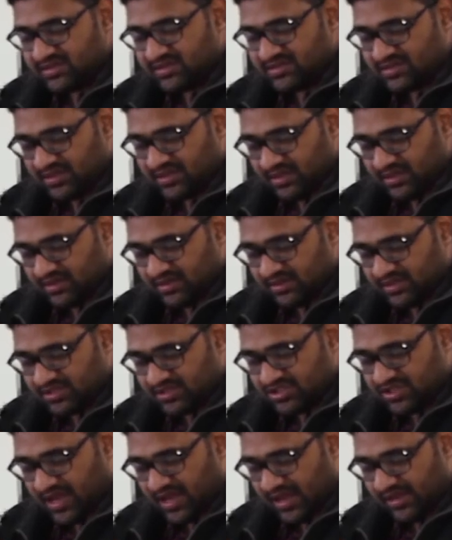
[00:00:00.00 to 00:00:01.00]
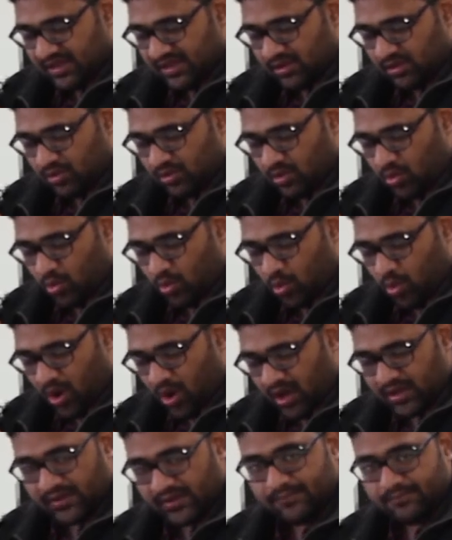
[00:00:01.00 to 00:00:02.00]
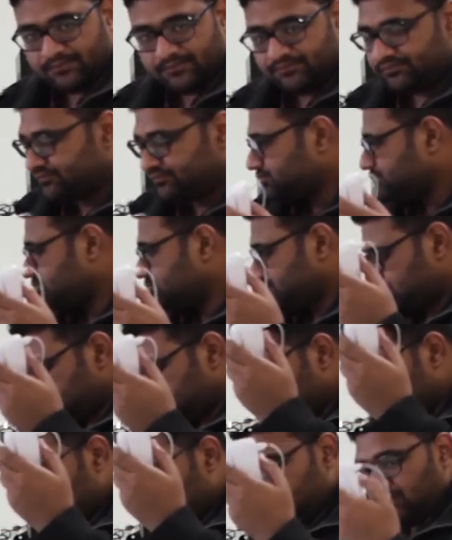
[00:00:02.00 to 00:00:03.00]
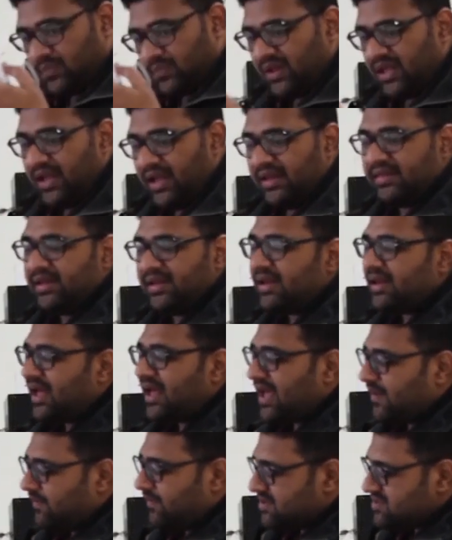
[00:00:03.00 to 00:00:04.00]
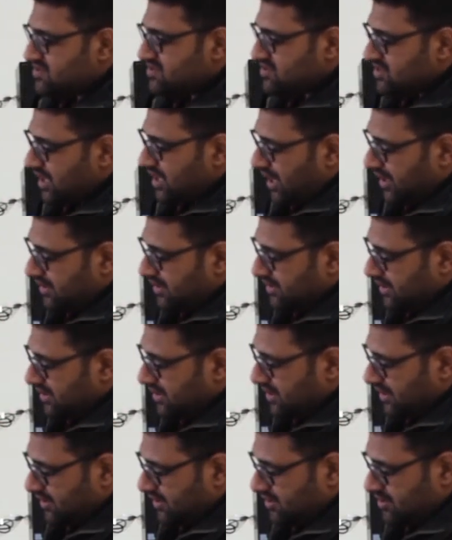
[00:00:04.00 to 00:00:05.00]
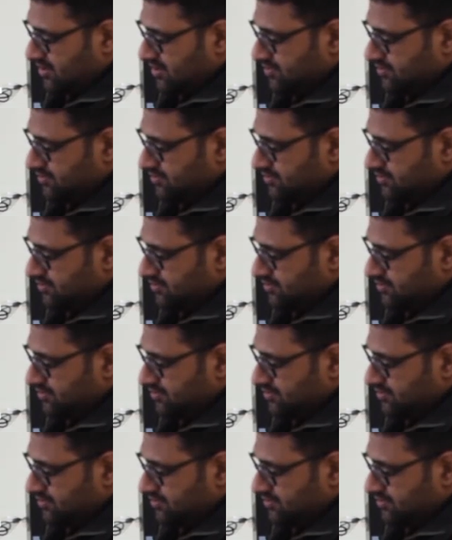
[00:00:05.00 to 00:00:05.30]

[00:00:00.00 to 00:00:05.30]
this in the channel 1, and then I will start the kit.